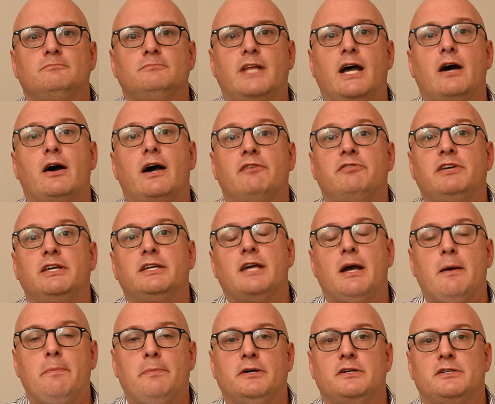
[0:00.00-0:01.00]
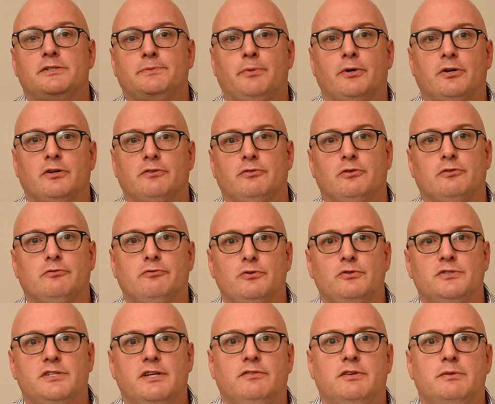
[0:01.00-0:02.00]
Now, having CAPA as part of your
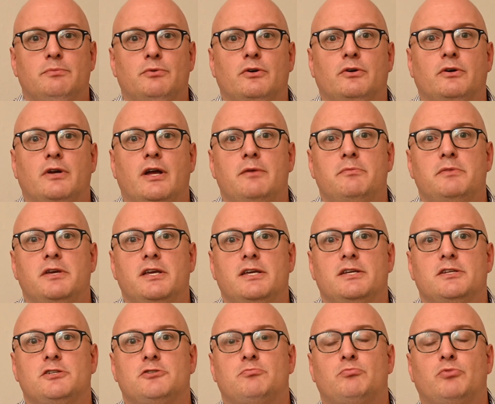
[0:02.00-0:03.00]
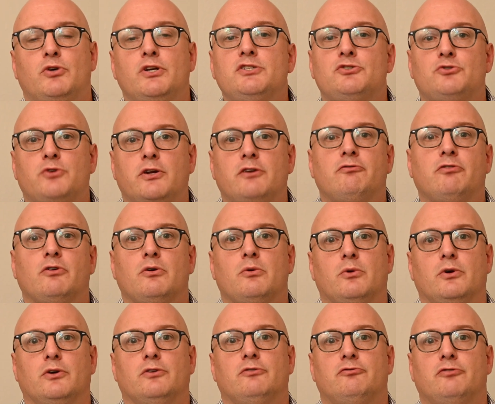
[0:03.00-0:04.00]
food safety program is pretty
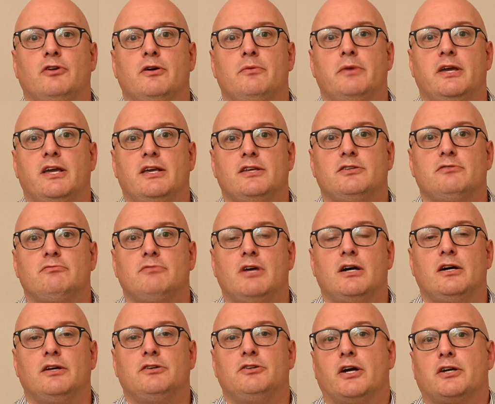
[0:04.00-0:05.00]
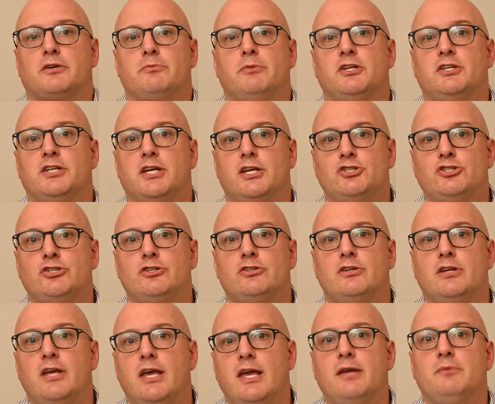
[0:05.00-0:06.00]
straightforward from a
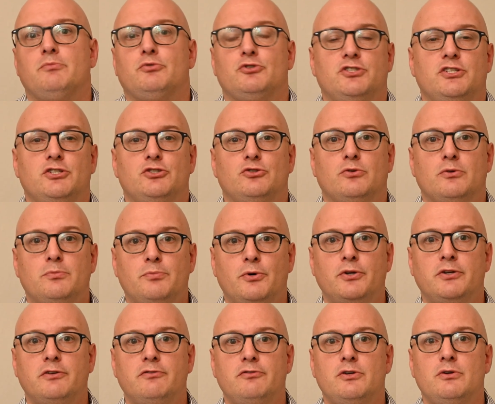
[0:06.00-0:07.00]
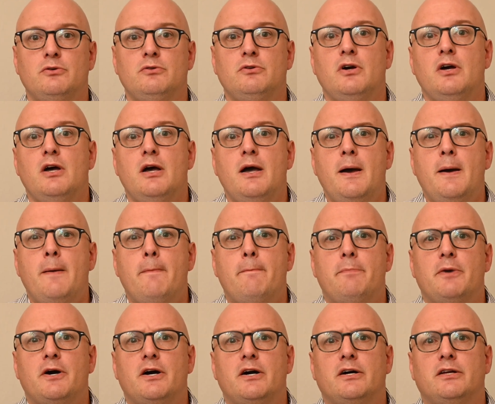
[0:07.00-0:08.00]
documentation and procedural point of view,
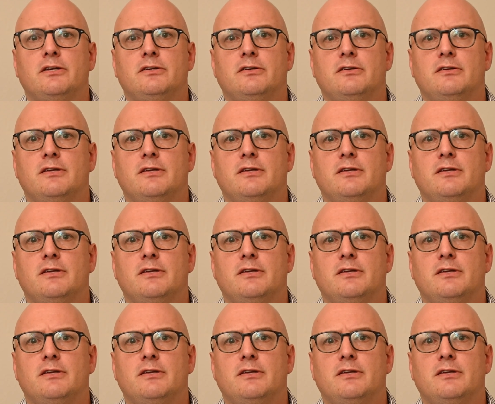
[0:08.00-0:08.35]
but